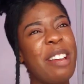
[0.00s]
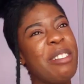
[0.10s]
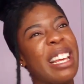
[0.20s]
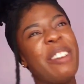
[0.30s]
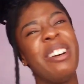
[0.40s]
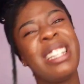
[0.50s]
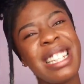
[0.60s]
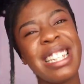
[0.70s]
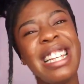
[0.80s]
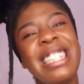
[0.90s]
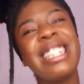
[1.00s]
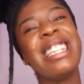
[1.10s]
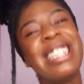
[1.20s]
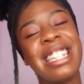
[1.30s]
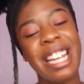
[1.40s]
like, what?
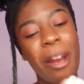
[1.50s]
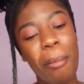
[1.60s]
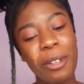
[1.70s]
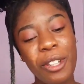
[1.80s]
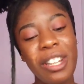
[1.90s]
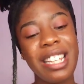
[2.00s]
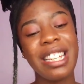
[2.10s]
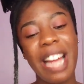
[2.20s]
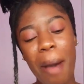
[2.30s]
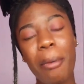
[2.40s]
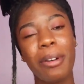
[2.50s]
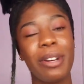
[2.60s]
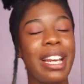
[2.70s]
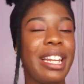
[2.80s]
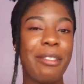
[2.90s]
This is an opportunity na hapa.
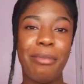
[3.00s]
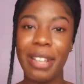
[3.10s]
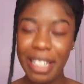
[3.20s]
Anyway,